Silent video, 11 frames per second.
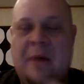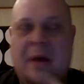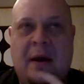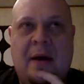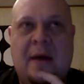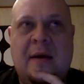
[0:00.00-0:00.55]
But
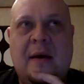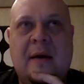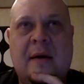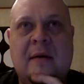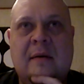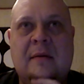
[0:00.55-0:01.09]
uh,
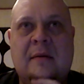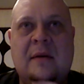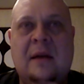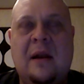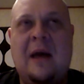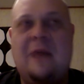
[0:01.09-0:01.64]

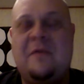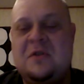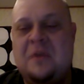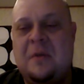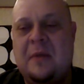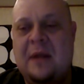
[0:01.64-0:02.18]
like for
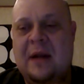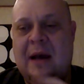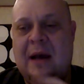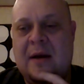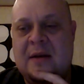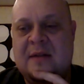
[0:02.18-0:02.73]
somebody
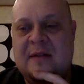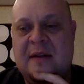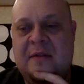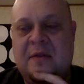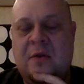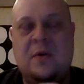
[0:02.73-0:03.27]
like us
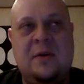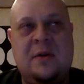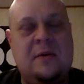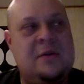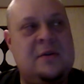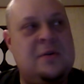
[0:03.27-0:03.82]
that do,
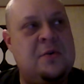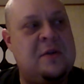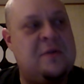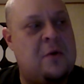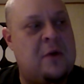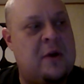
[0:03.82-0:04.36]
do do it
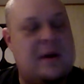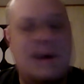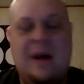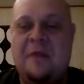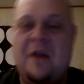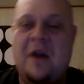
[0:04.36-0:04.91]
for
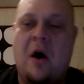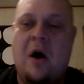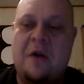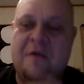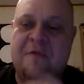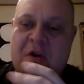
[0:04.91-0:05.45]
kind of the
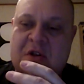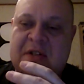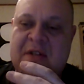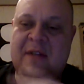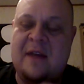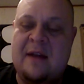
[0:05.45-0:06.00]
art
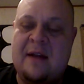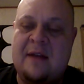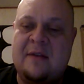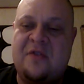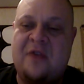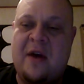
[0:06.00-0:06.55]
first, and
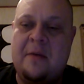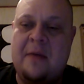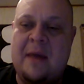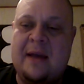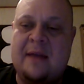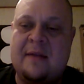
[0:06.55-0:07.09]
then try to
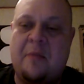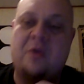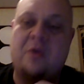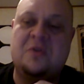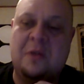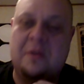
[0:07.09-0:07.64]
make it
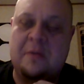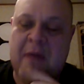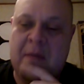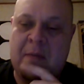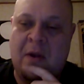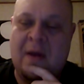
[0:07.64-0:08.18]
approachable to
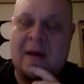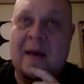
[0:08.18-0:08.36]
people.